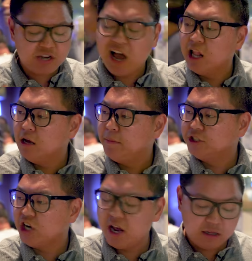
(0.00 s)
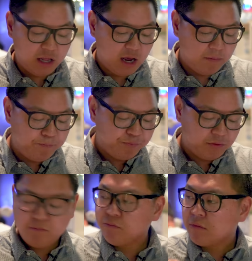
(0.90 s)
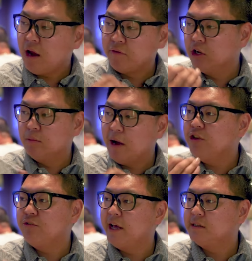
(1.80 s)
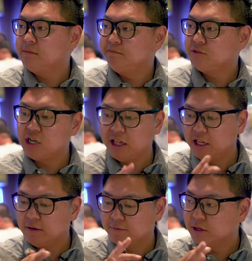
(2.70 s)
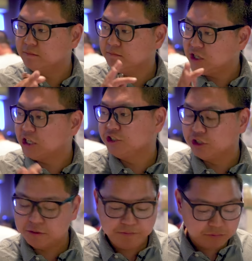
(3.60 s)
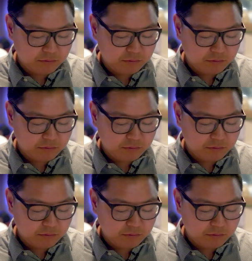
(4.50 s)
scallop and giant clam. Every little bite you get a slightly different texture.